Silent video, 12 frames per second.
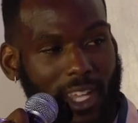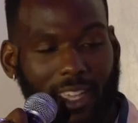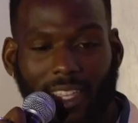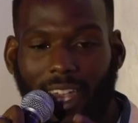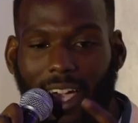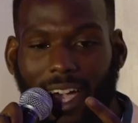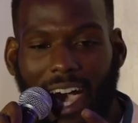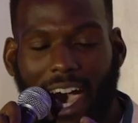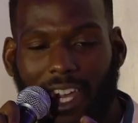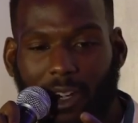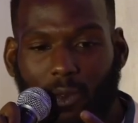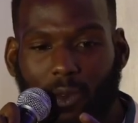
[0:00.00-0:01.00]
Now that I
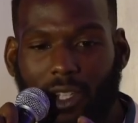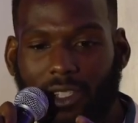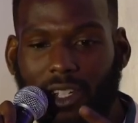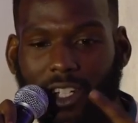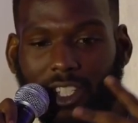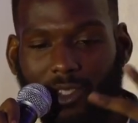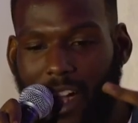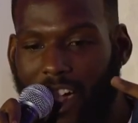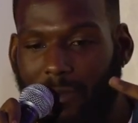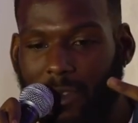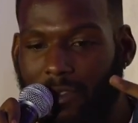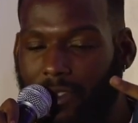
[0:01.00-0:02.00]
got it, what's gonna
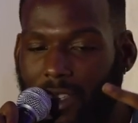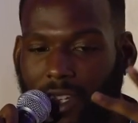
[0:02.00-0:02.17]
drive me for